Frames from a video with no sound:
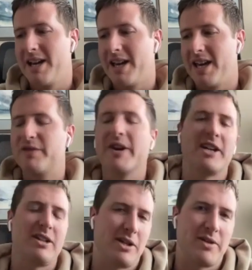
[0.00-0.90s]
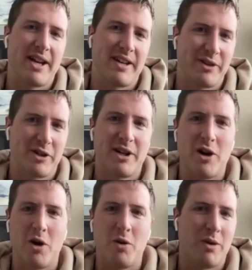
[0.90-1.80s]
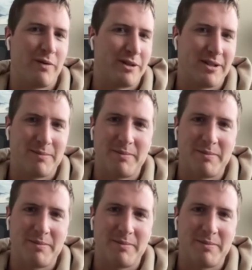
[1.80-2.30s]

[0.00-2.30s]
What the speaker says: it's very clear that if you're going to owe over,